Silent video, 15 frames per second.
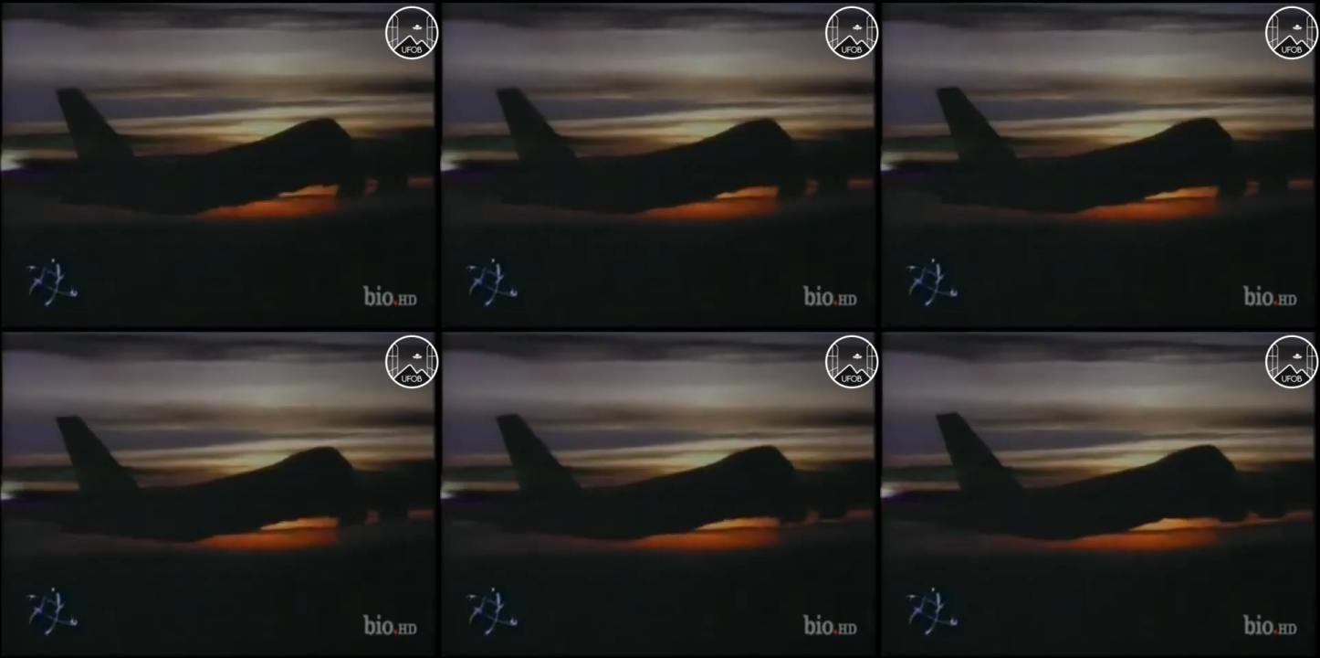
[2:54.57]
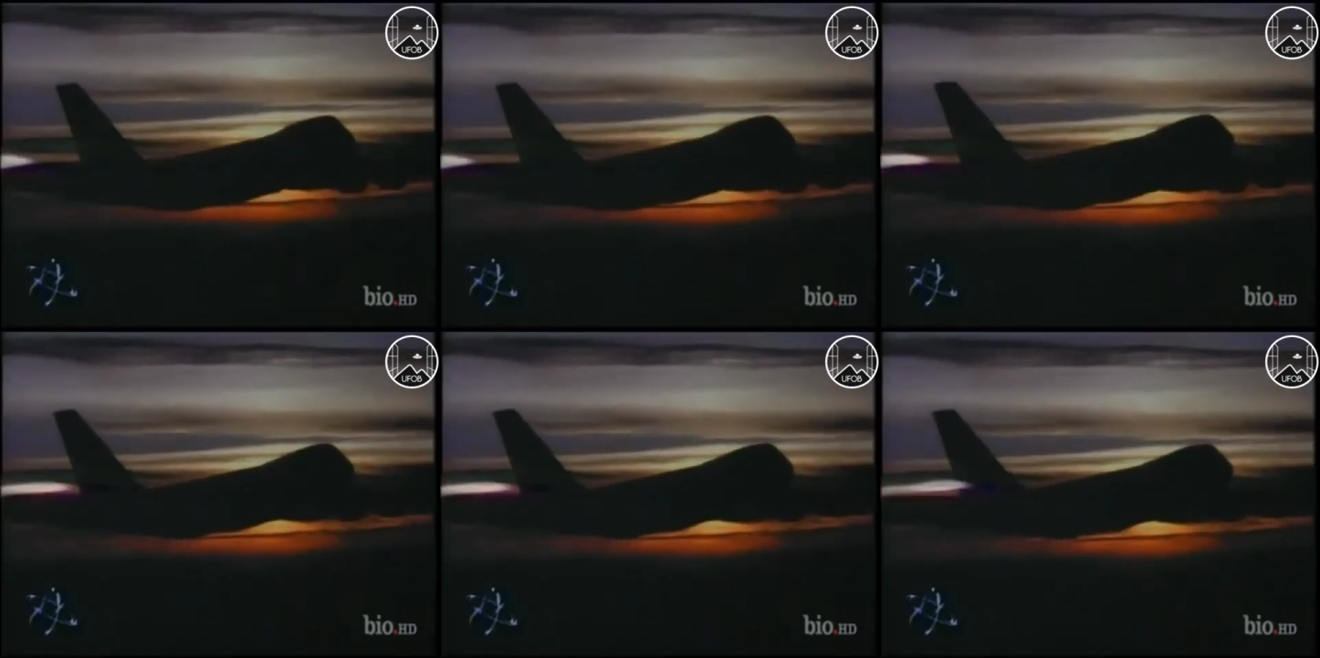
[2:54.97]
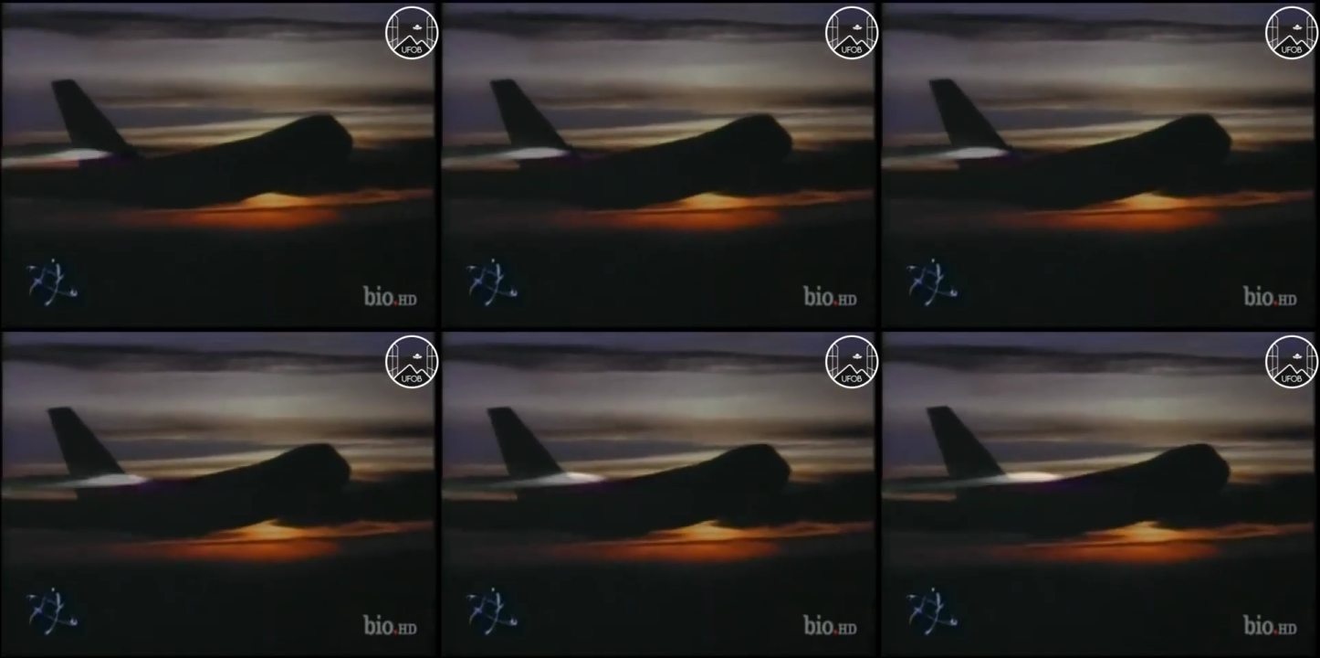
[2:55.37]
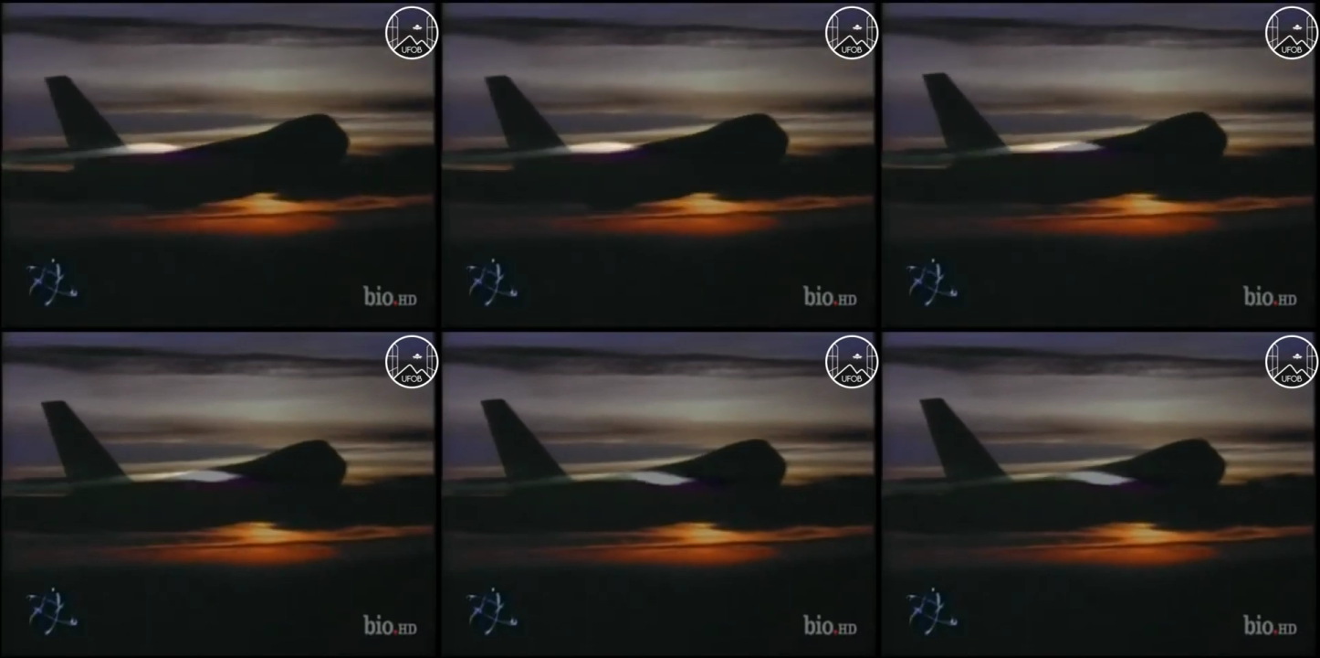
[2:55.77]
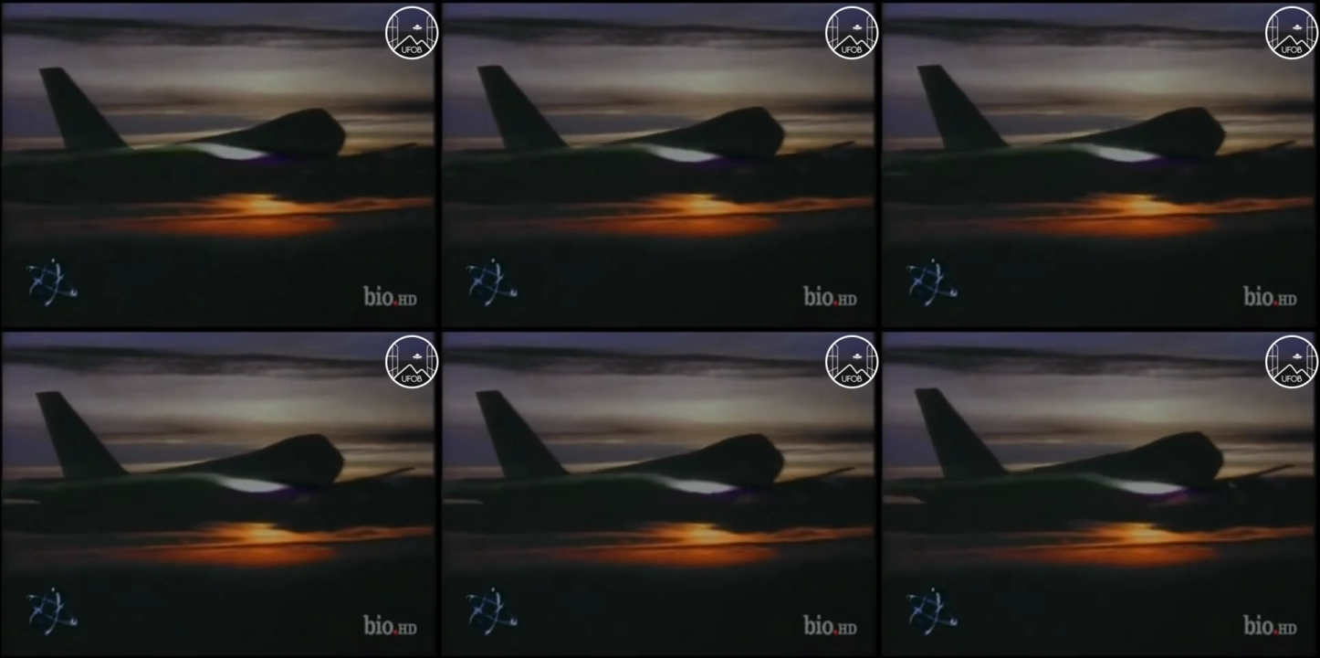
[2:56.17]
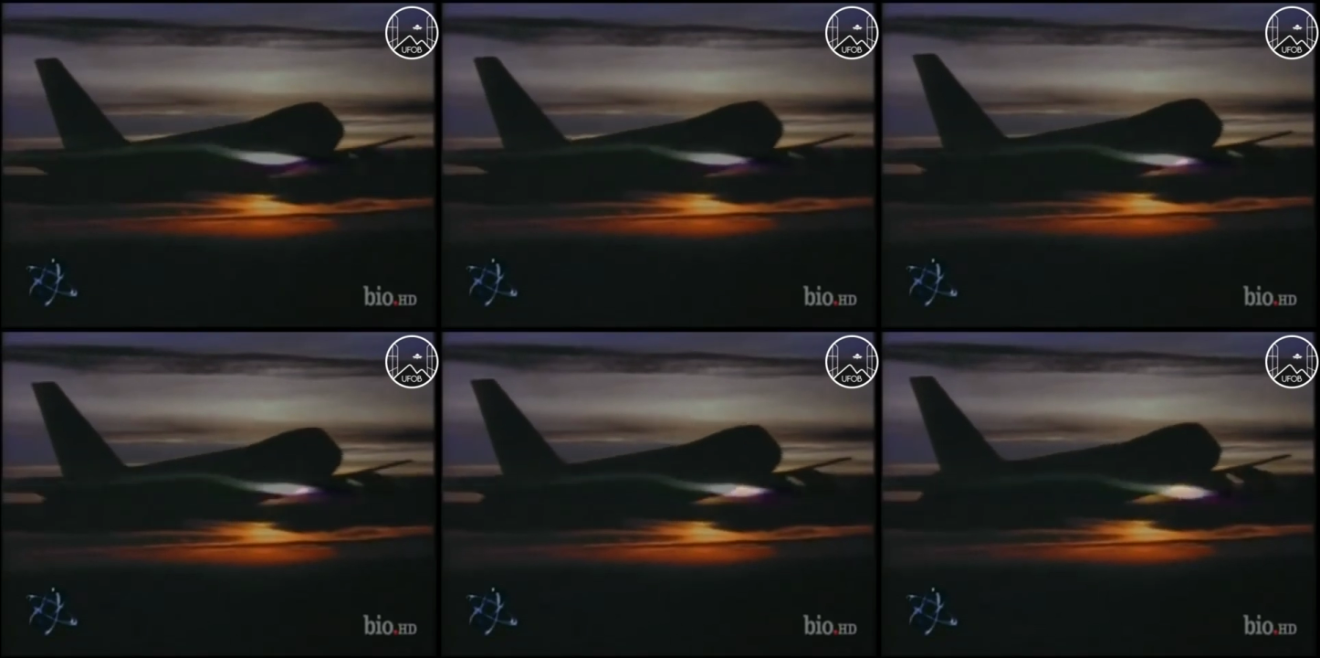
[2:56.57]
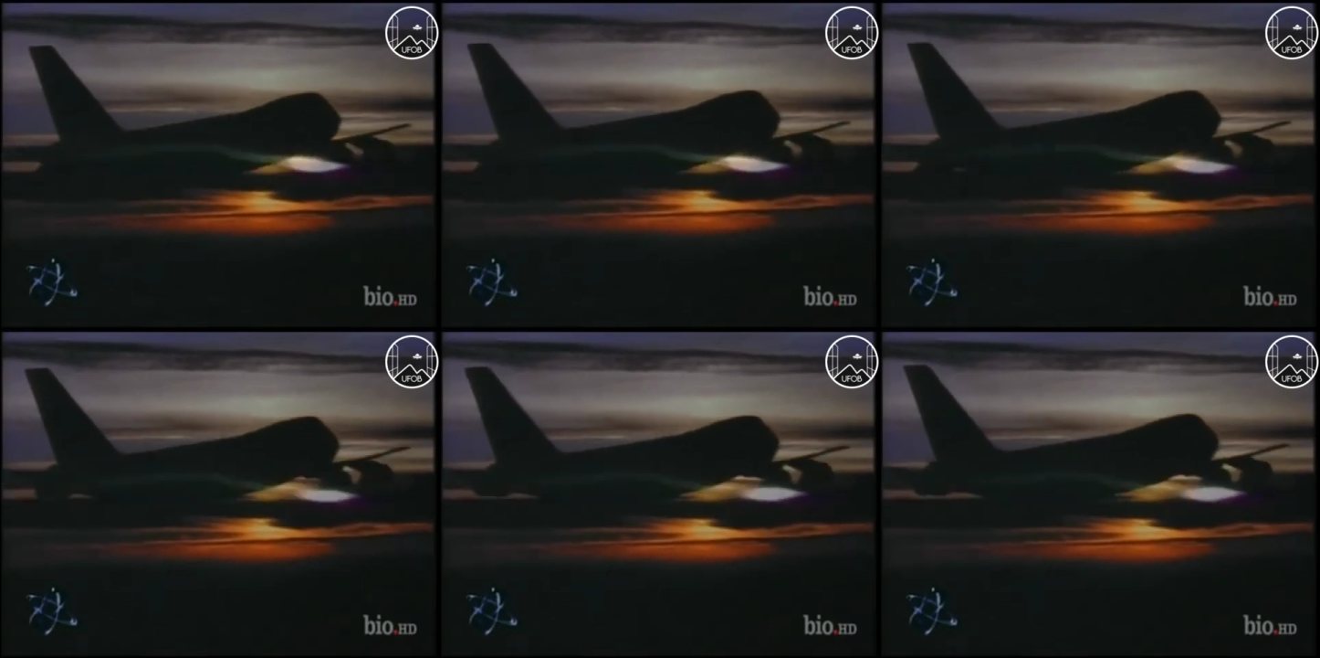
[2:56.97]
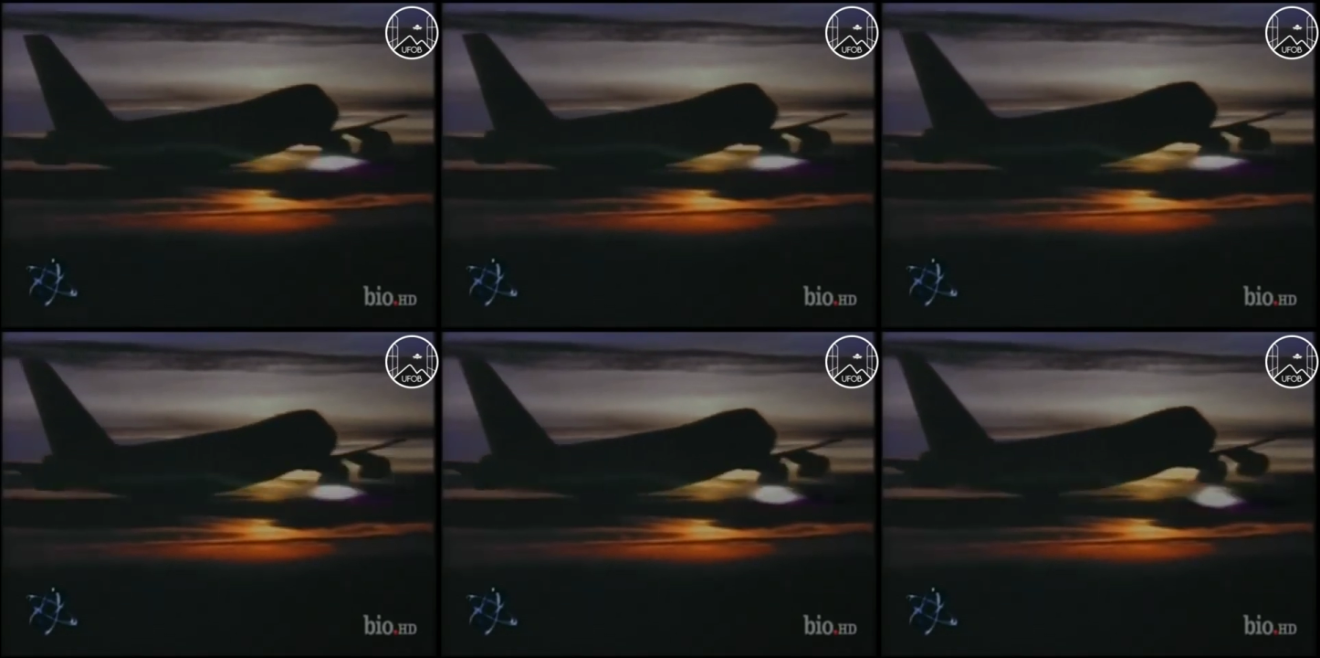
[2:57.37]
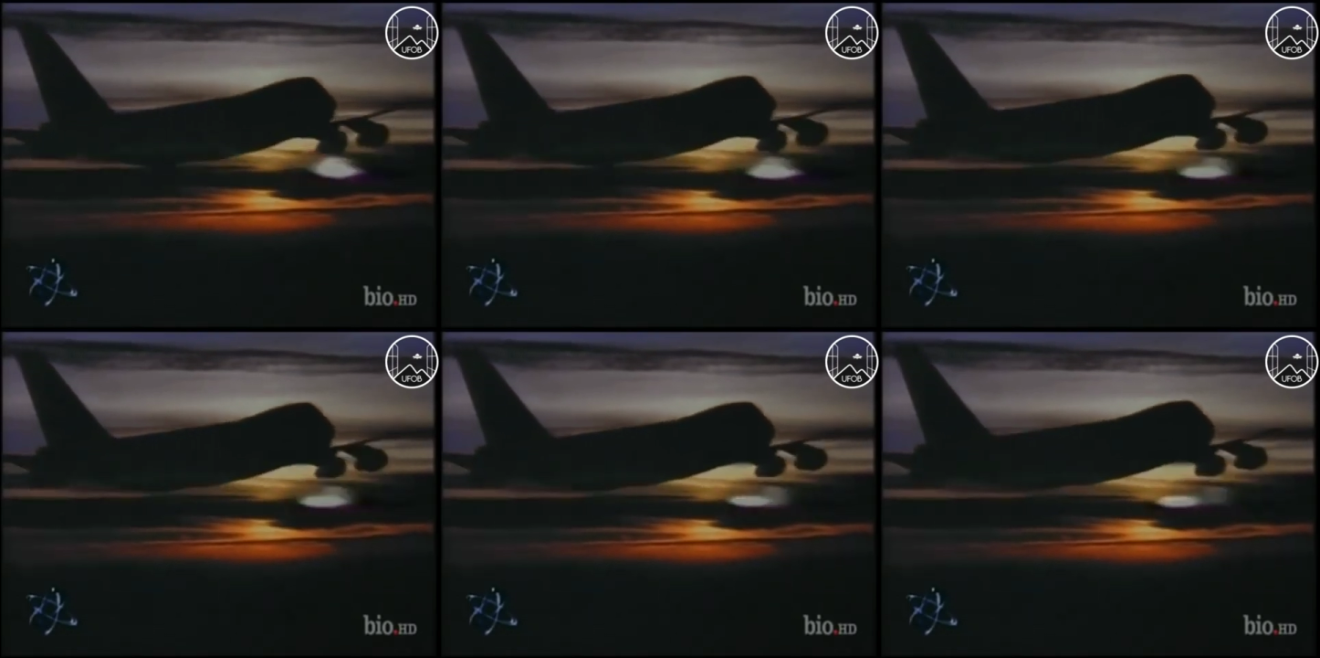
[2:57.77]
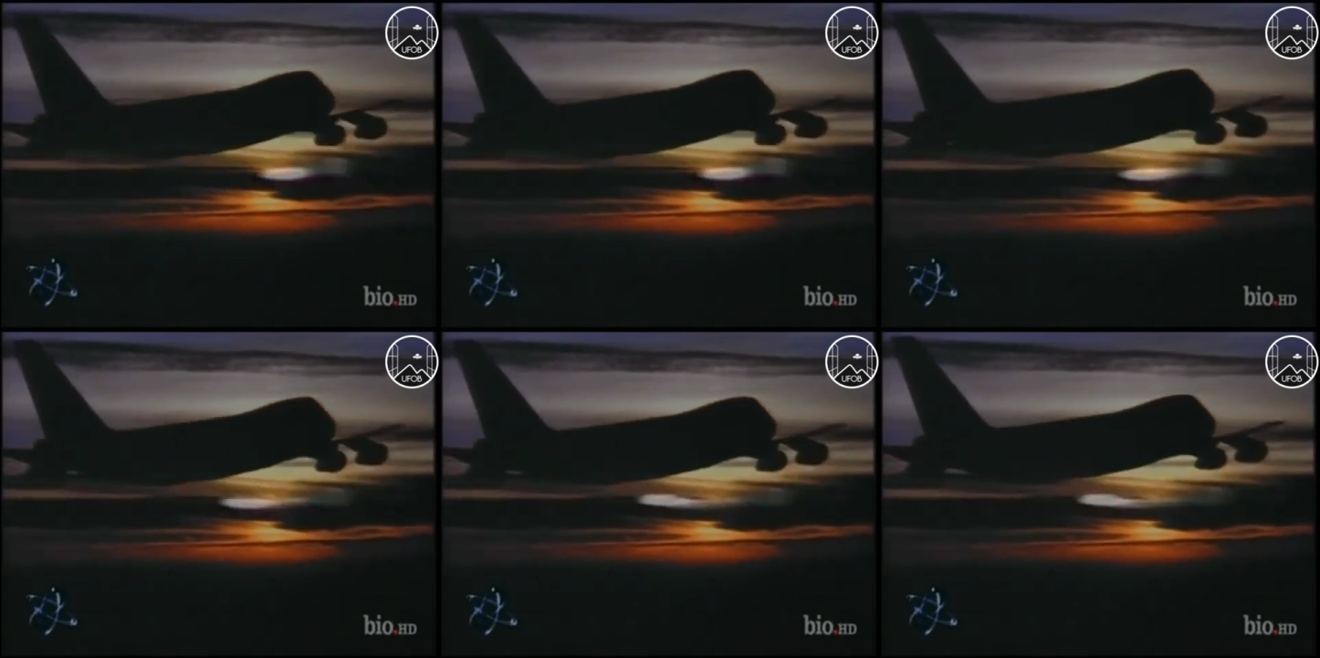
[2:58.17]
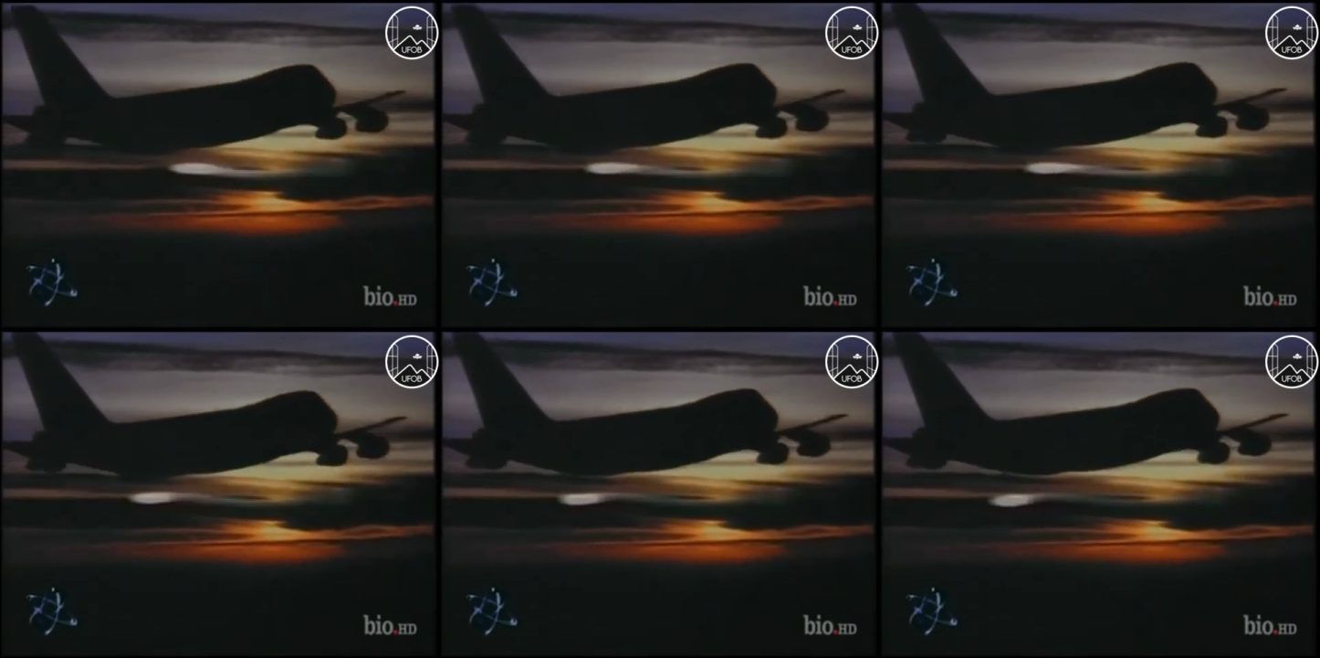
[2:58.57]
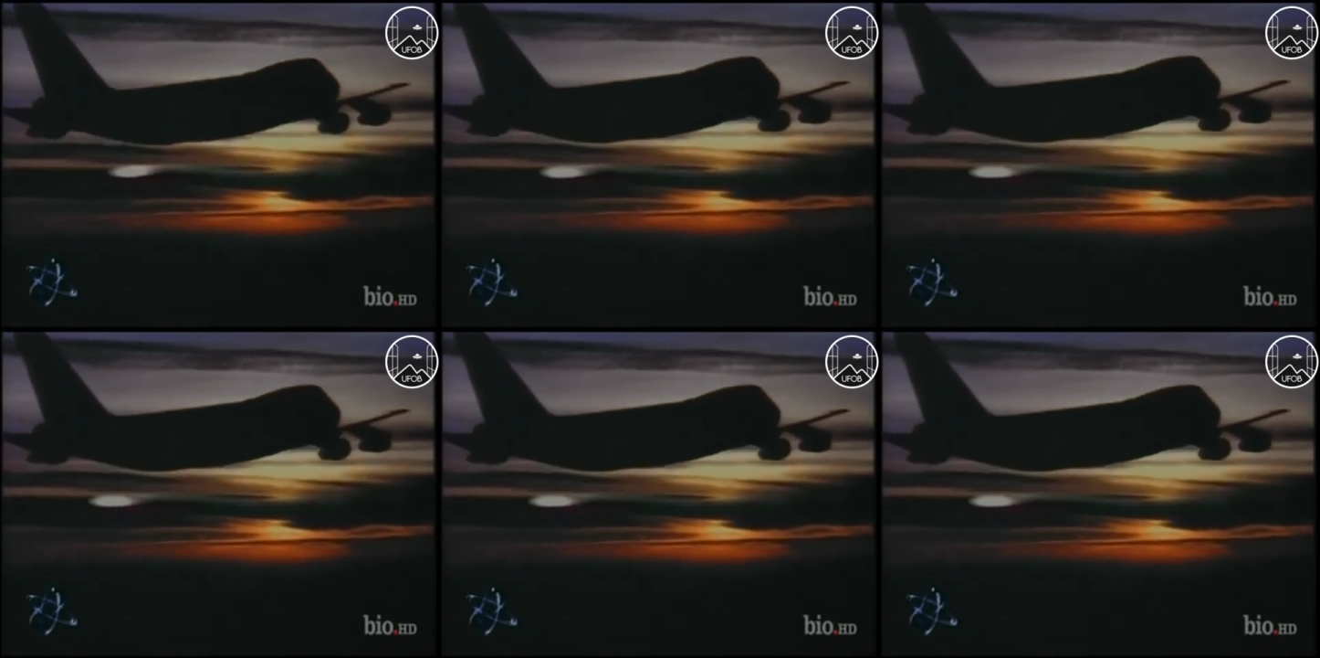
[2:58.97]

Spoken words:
[unreadable: no face in view]